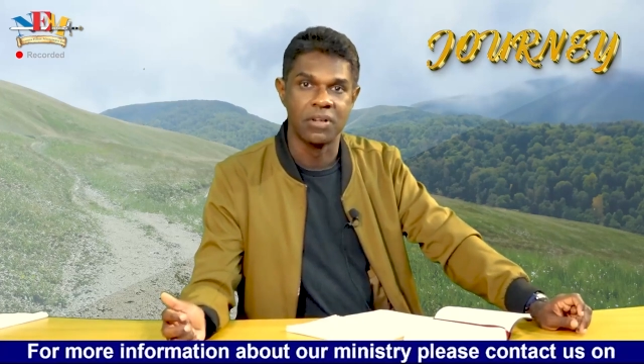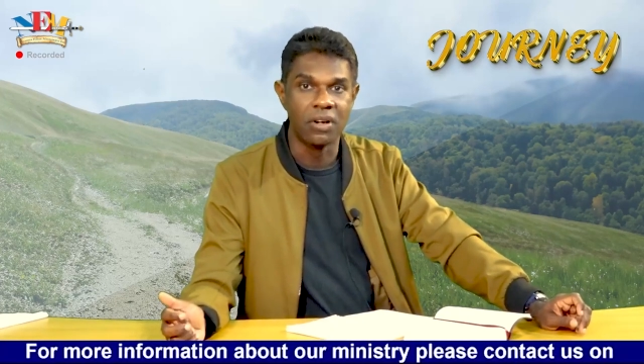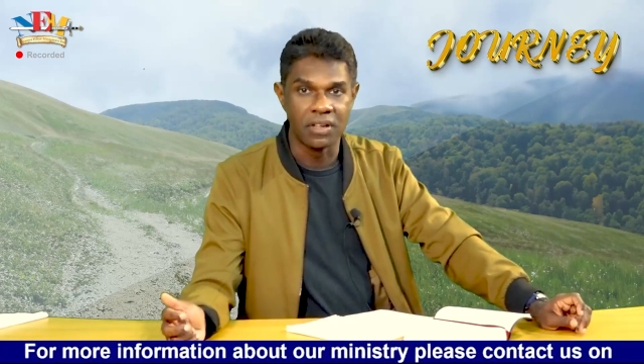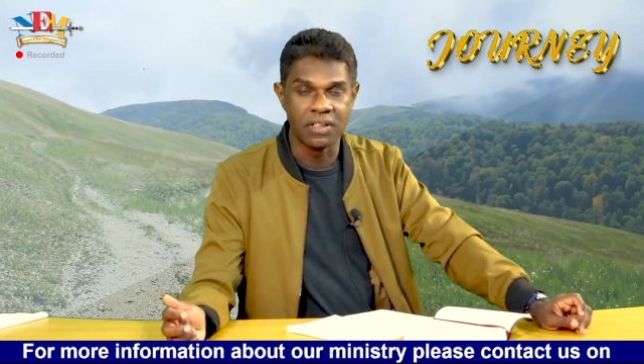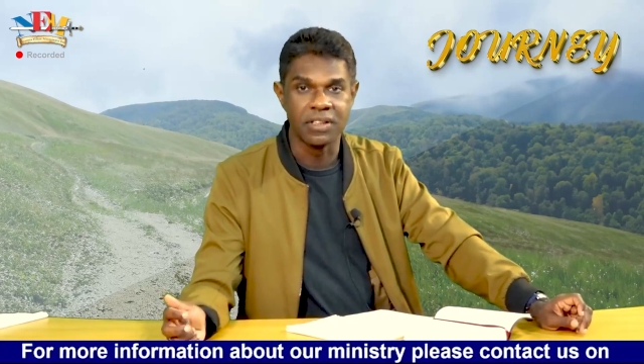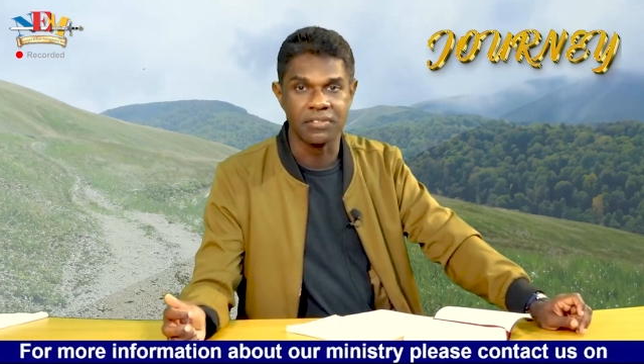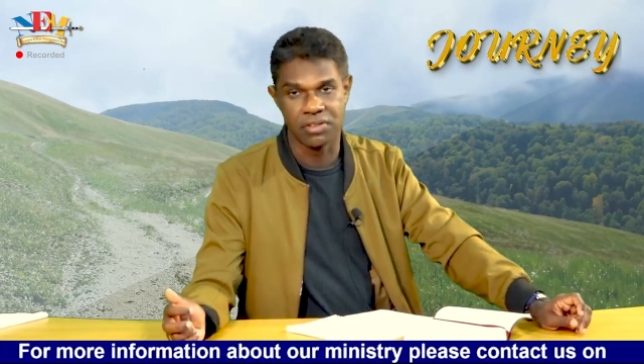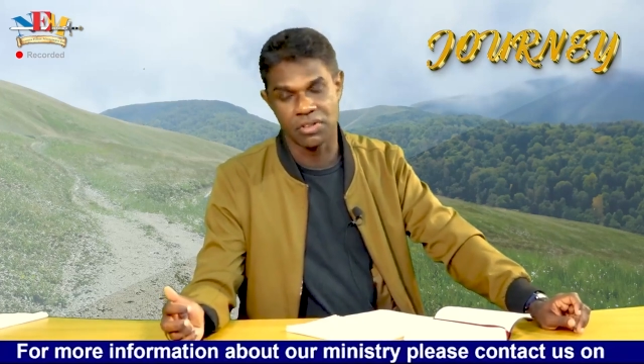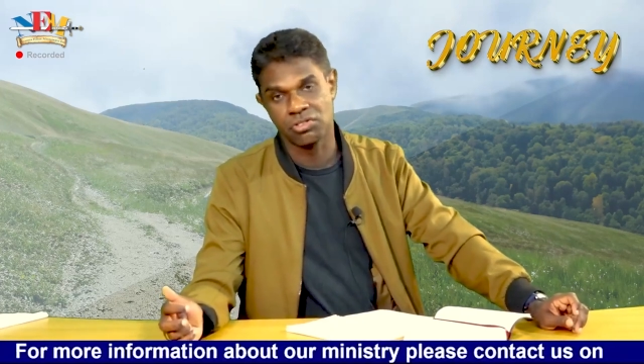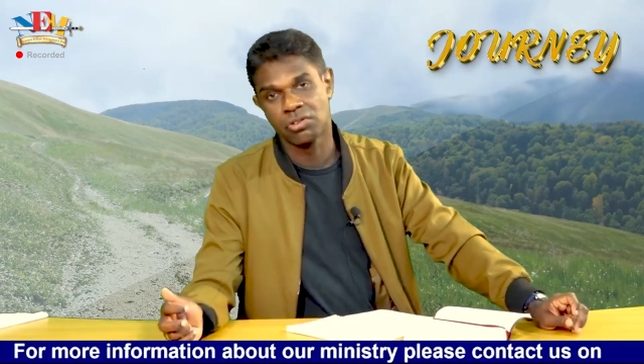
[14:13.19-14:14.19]
Lord,
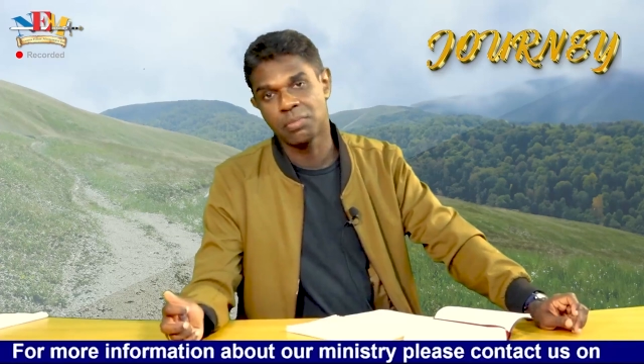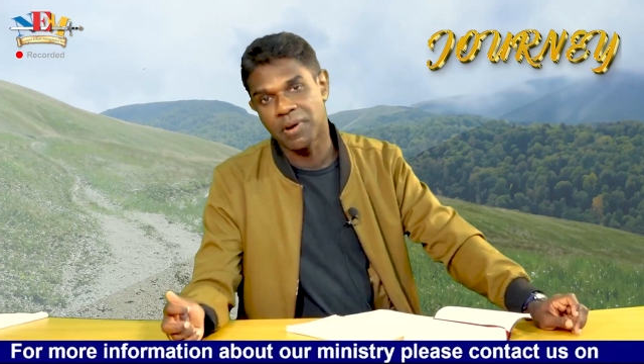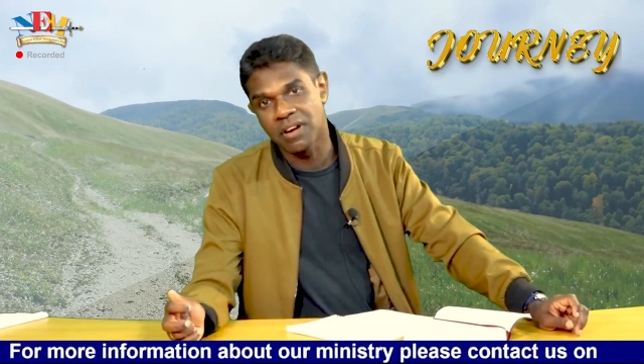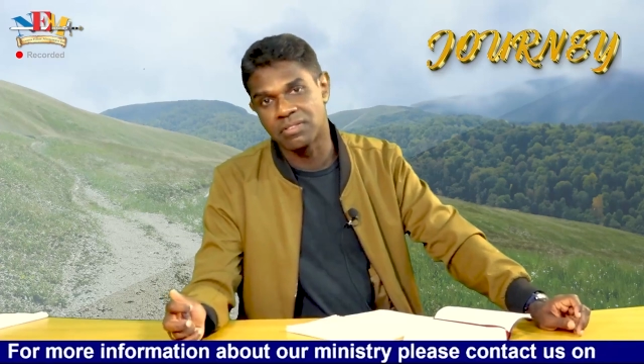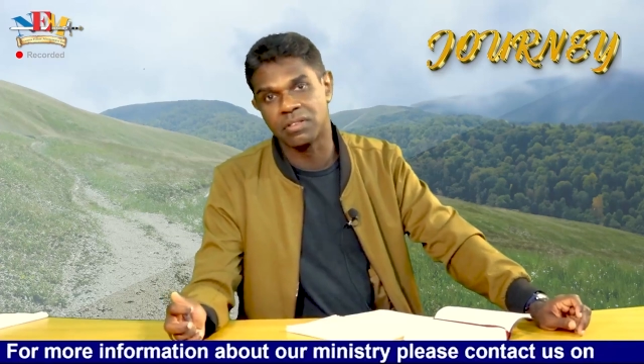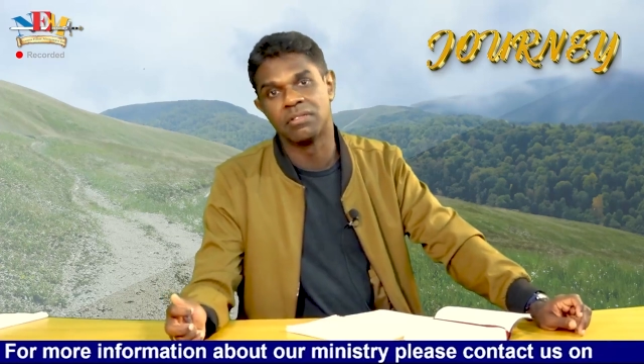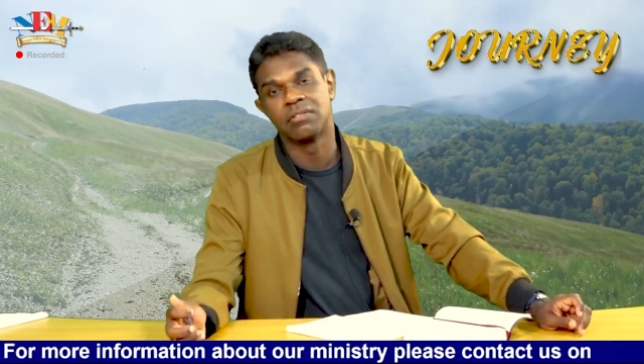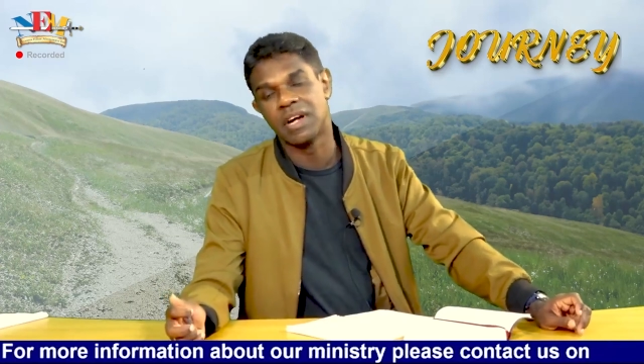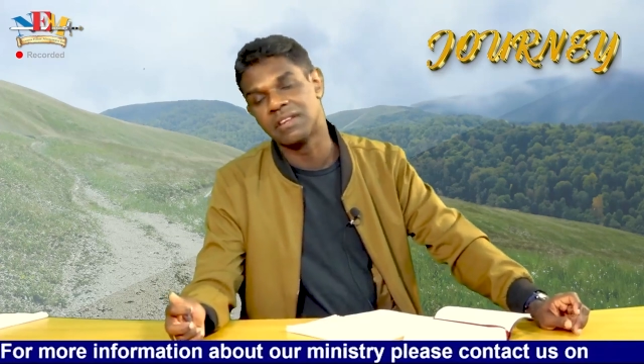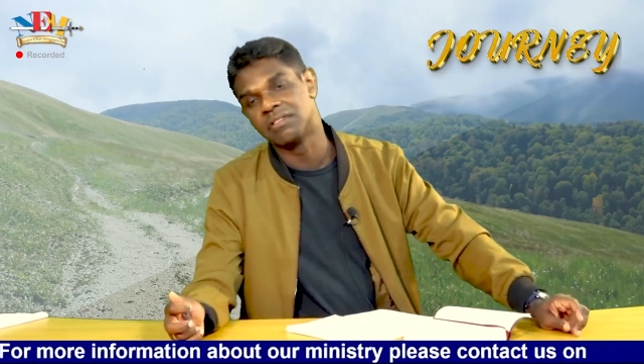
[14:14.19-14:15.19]
if you are so powerful,
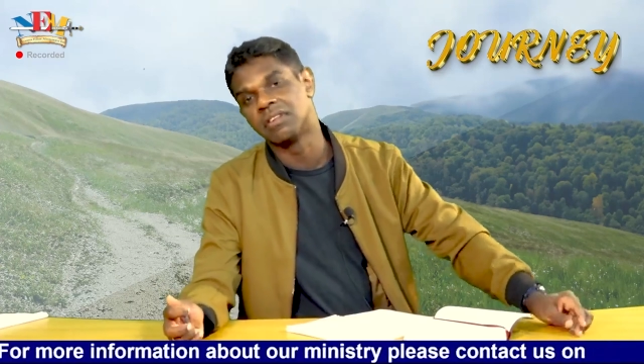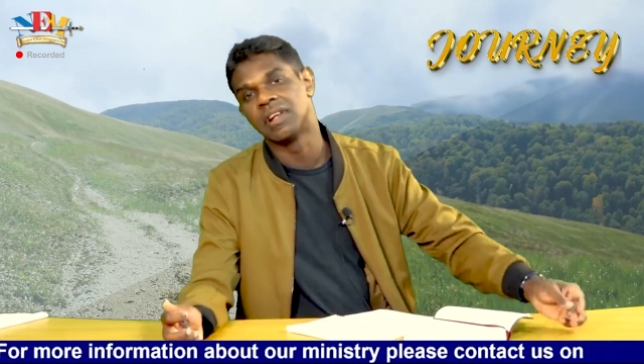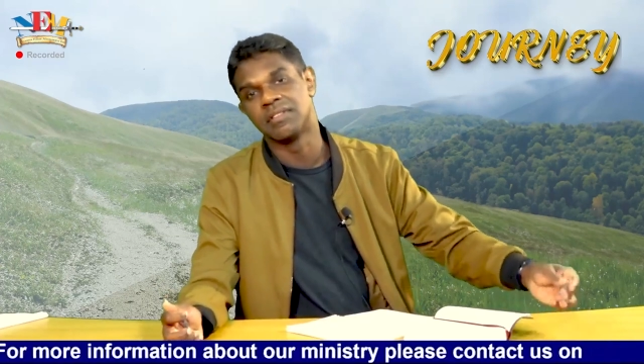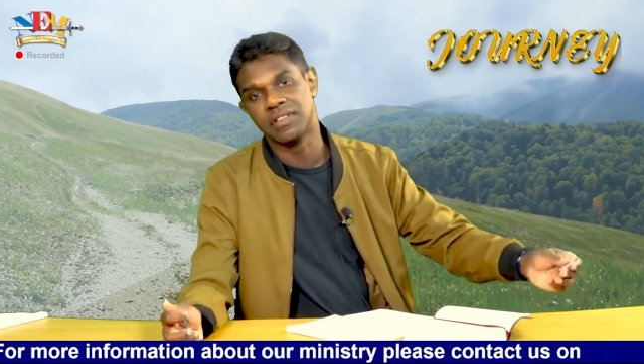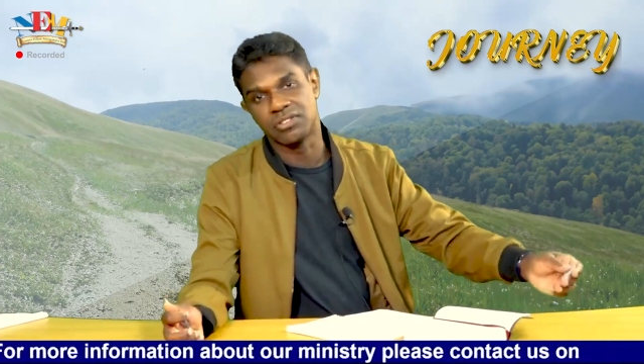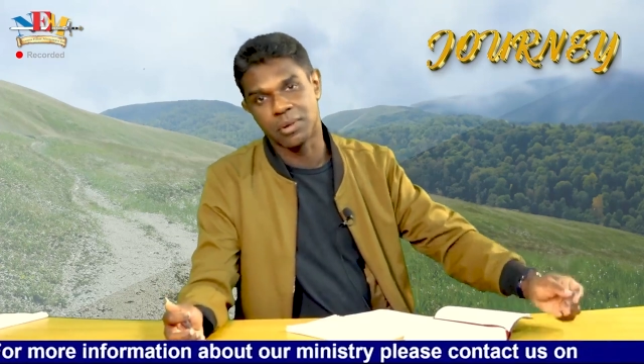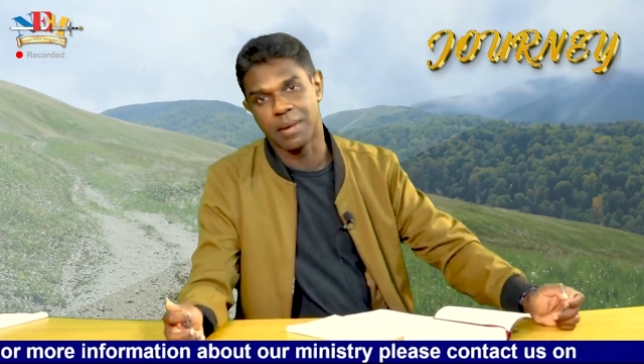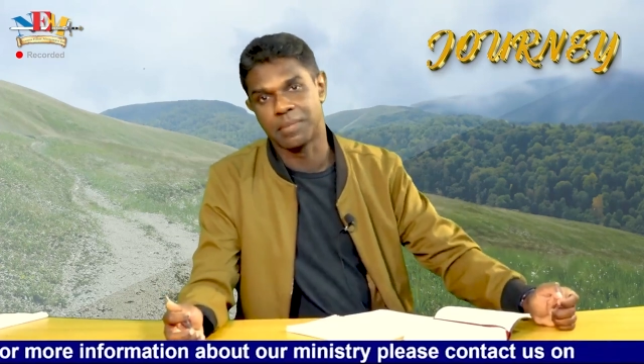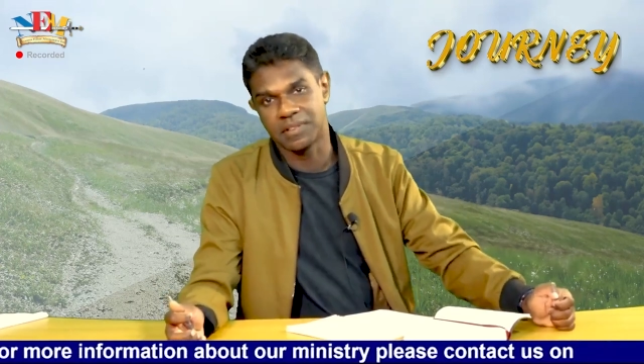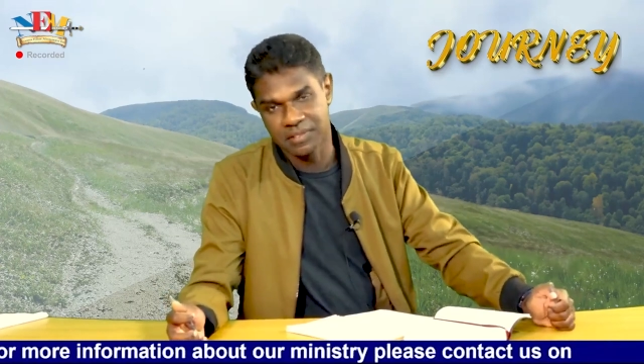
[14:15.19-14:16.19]
why did you allow this to
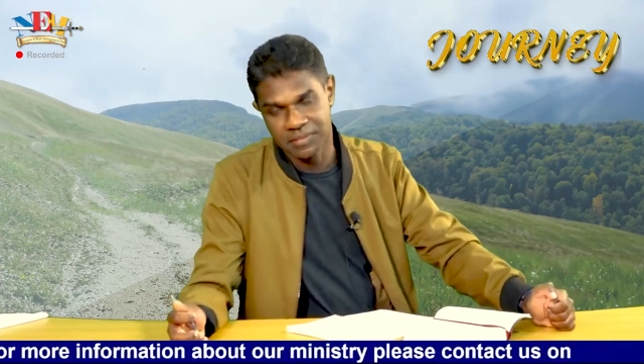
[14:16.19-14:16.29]
happen?